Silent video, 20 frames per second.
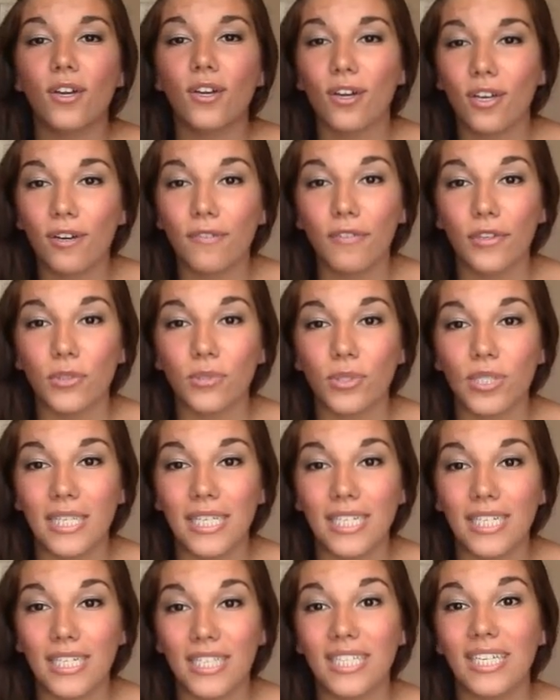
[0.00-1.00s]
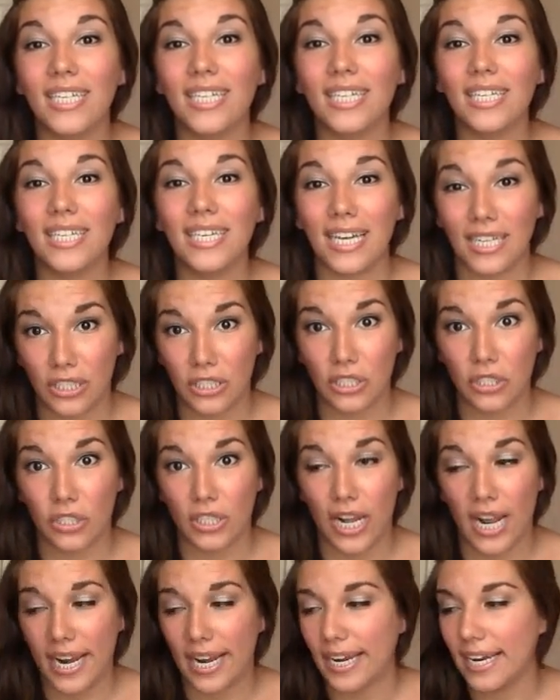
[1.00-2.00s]
Could have used these
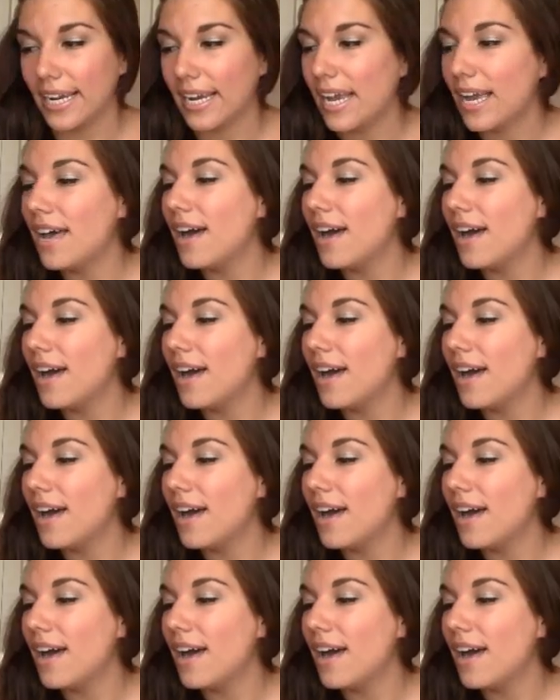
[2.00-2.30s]
yesterday.